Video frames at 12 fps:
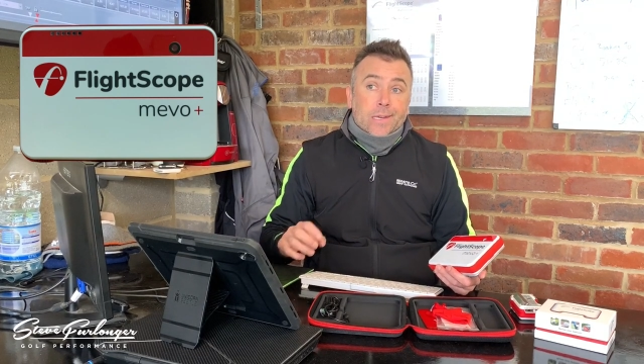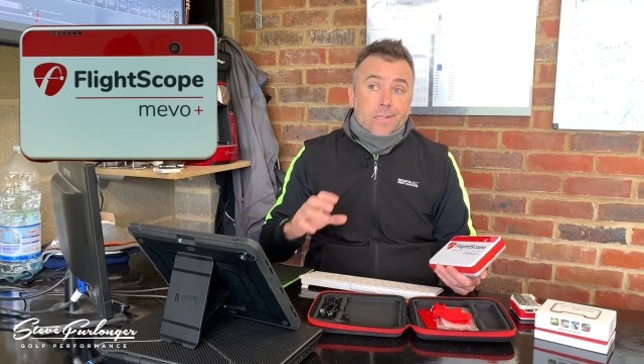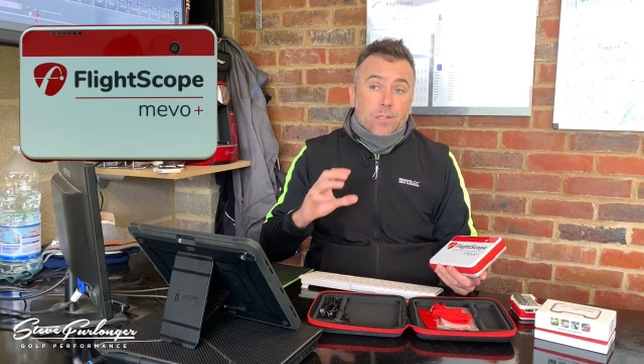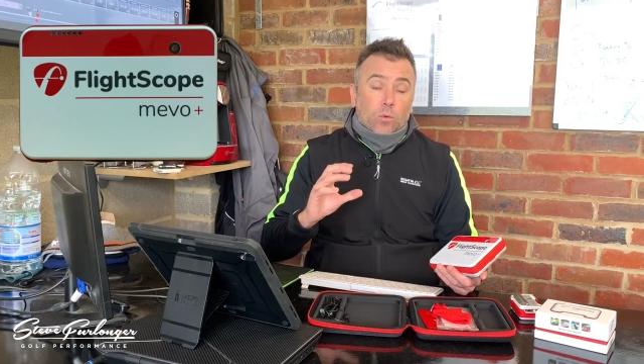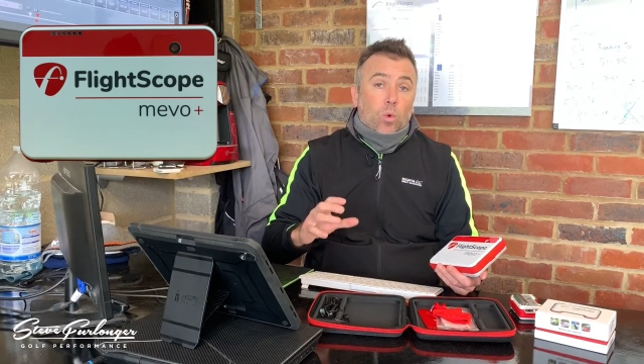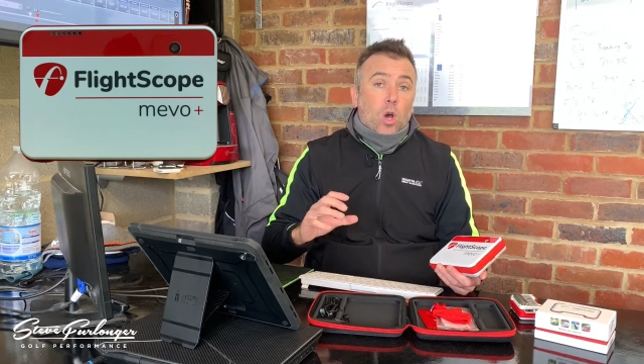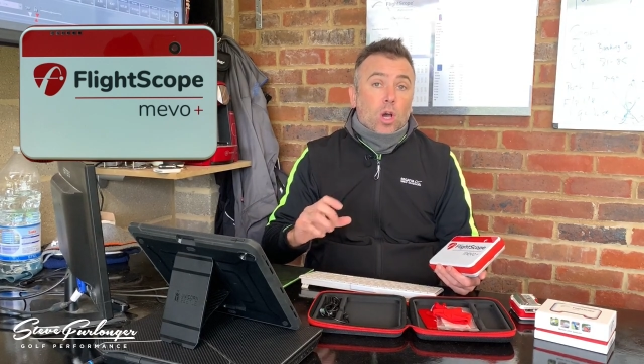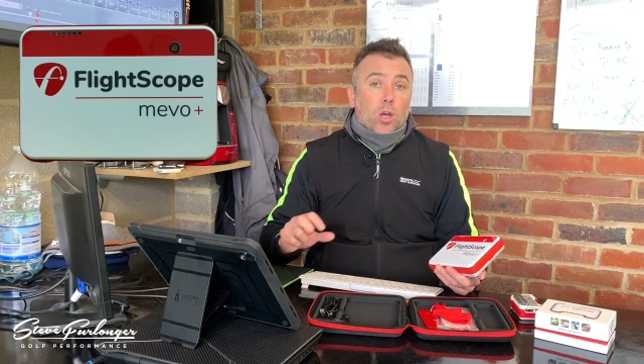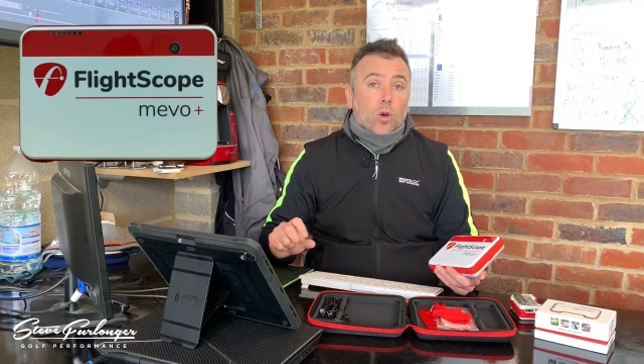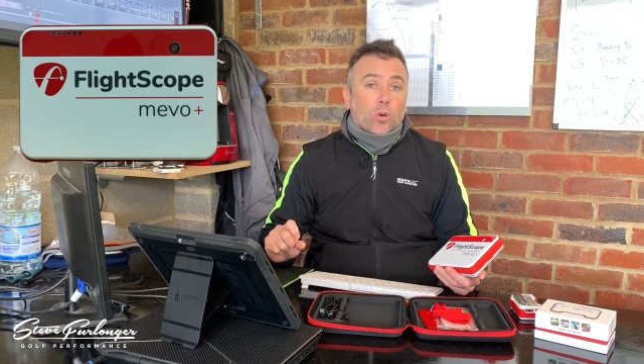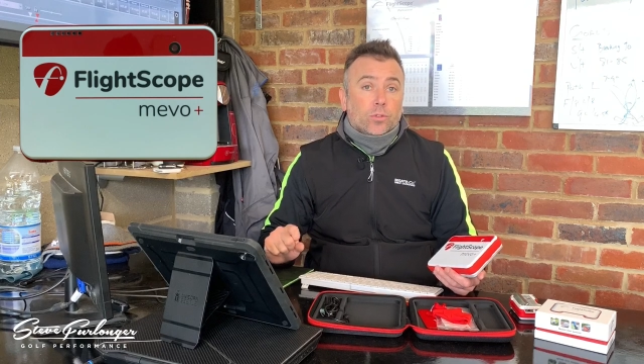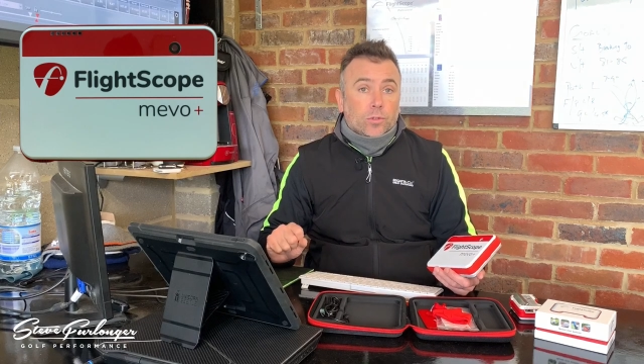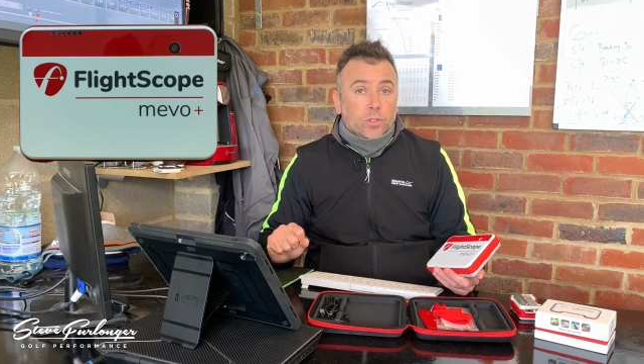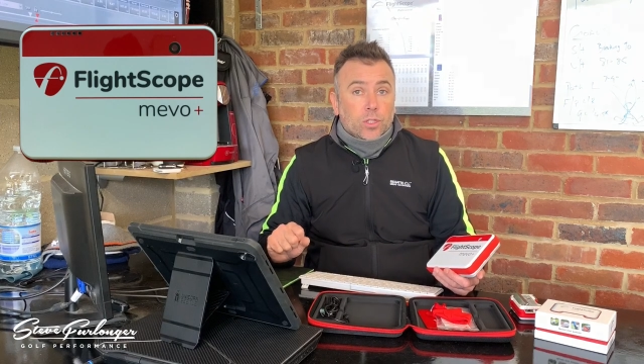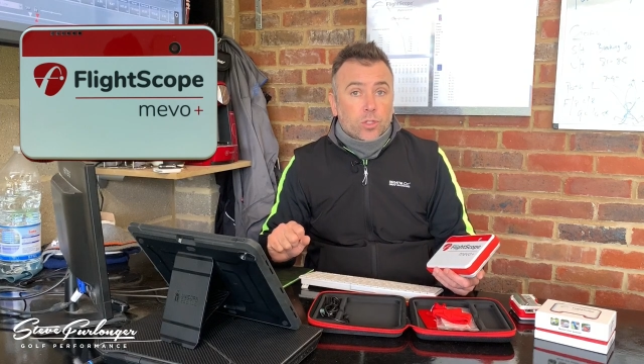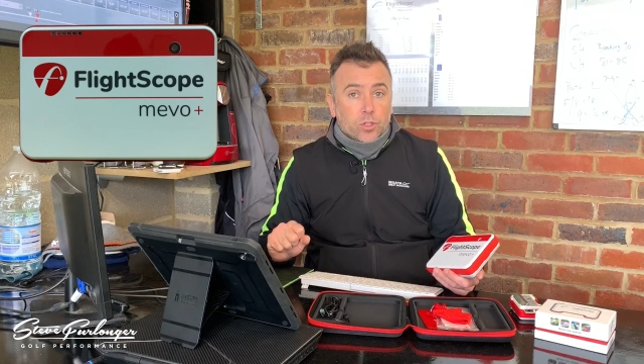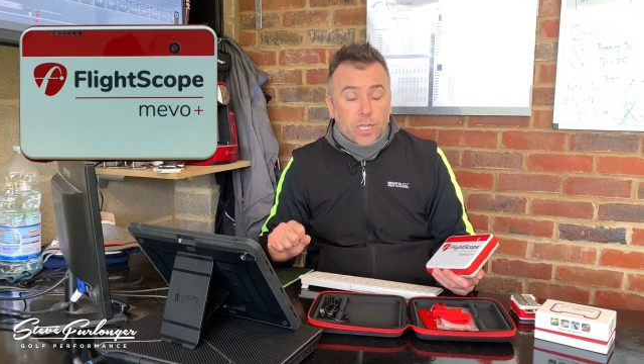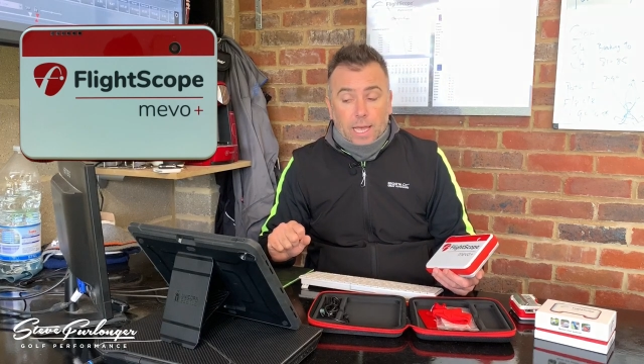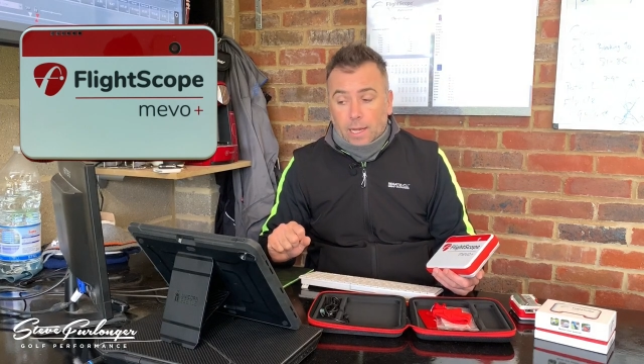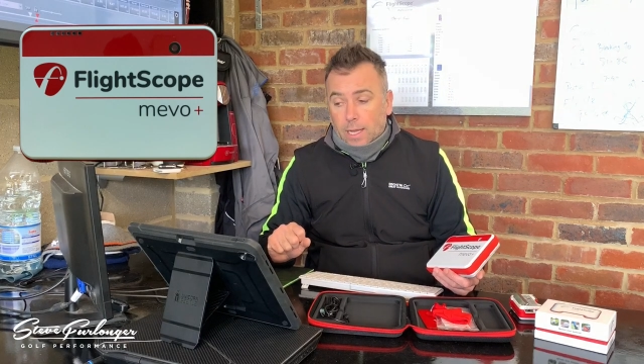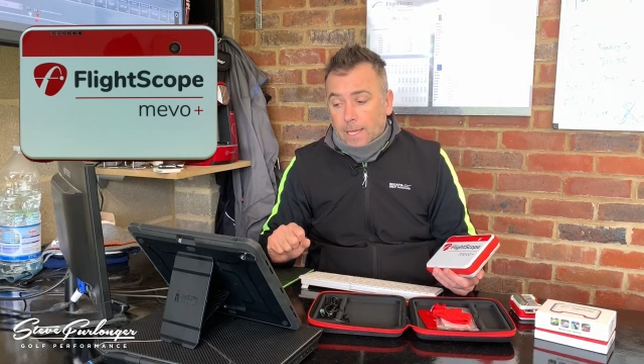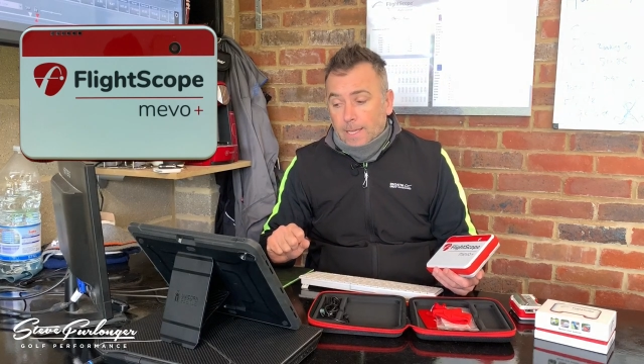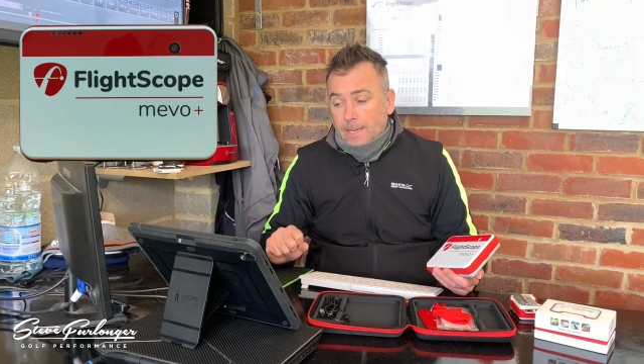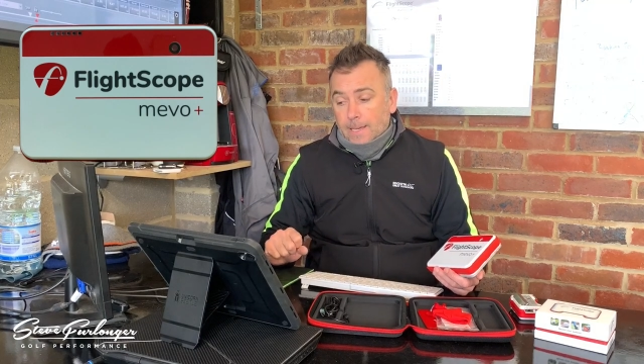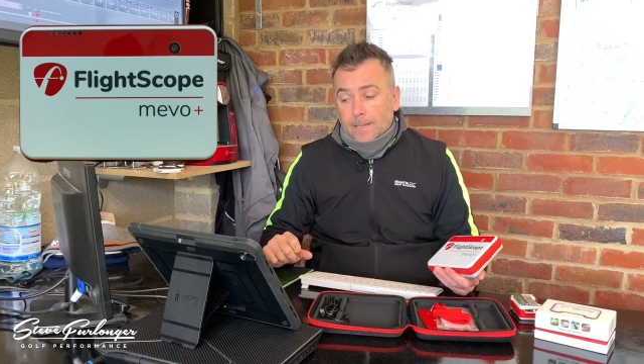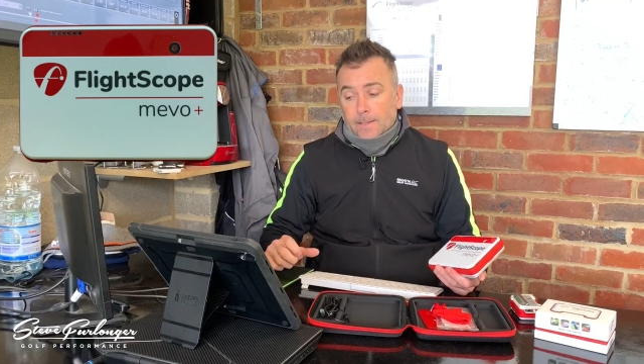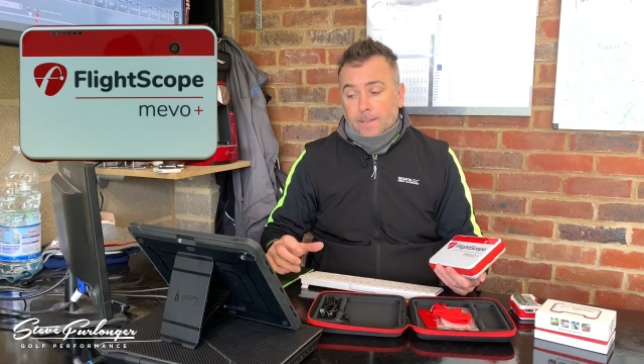to work on your technique.